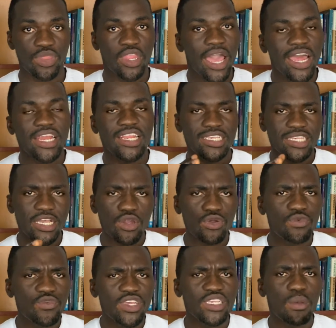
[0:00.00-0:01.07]
And the
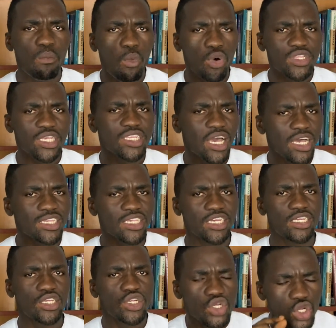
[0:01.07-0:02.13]
second reason
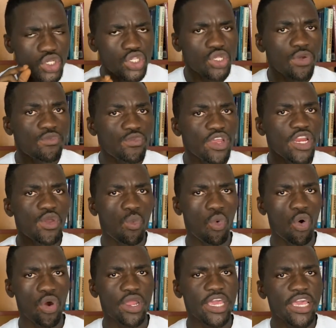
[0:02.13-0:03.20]
multitasking does not really
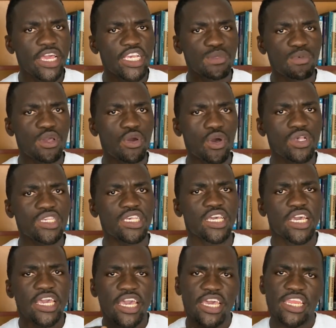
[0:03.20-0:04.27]
work is because
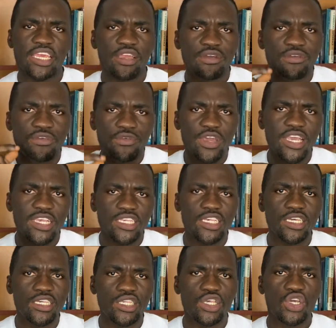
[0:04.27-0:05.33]
it
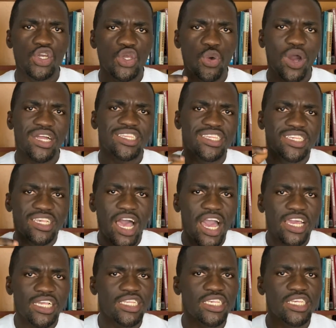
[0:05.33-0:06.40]
increases your
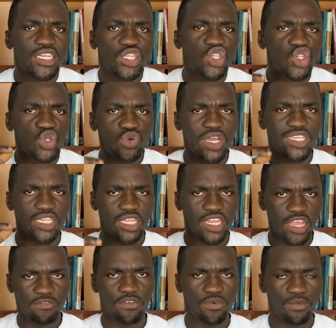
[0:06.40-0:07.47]
anxiety and stress
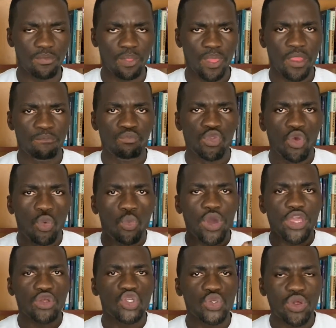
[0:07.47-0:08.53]
level.
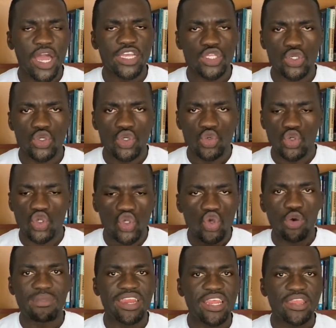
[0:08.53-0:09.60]
When you try to do
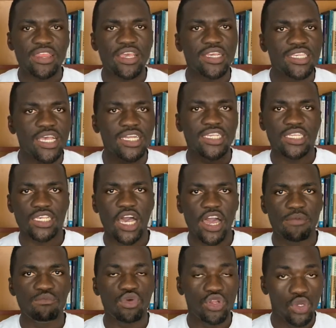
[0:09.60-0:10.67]
so many things at a
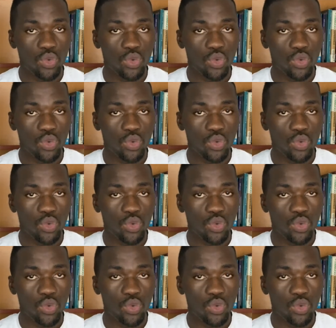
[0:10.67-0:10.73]
time,